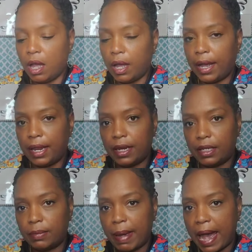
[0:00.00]
and it
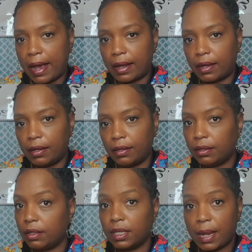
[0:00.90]
is back,
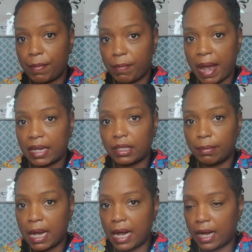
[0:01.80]
because I'm gonna
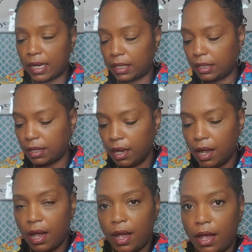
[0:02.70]
maximize
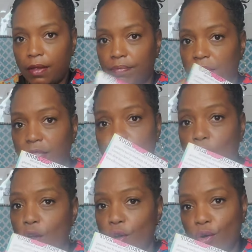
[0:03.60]
this
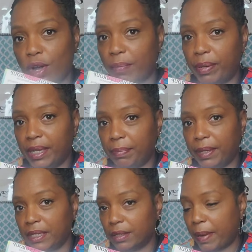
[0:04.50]
whole complete
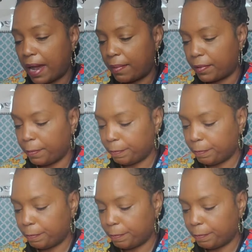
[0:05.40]
piece of paper.